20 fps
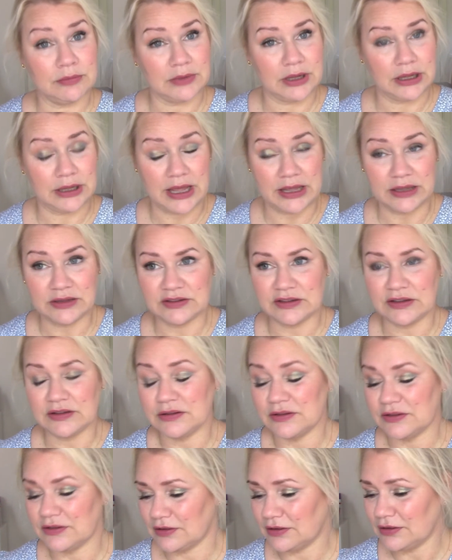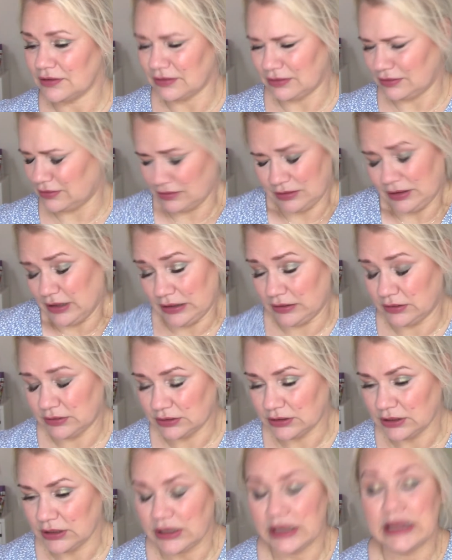I hate it. Ugh.
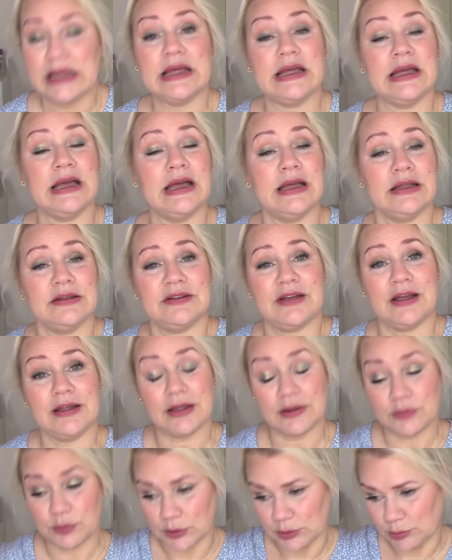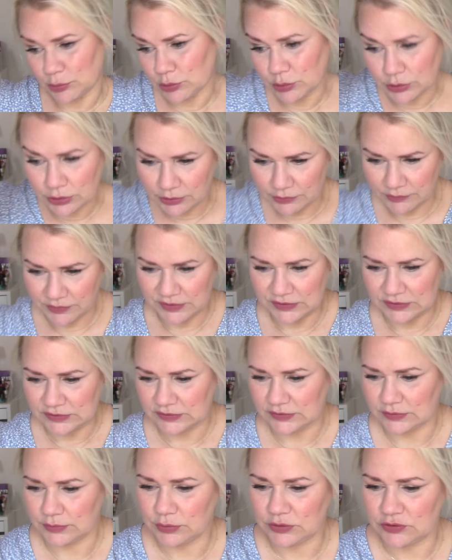And I have one more of
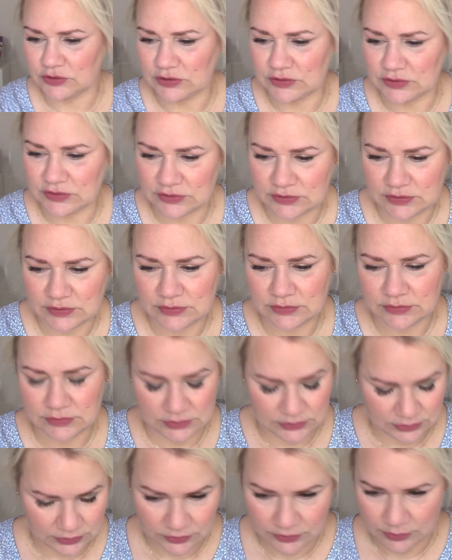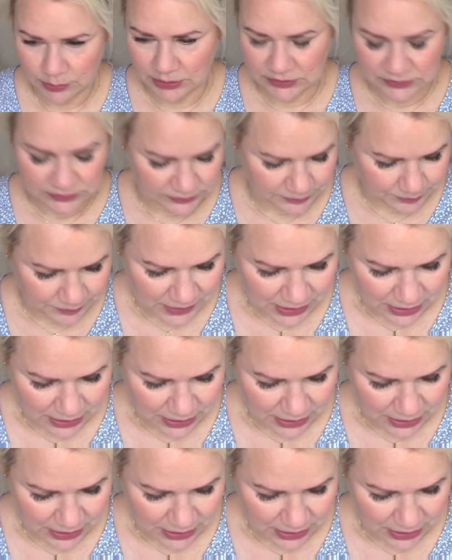these, which is not the best.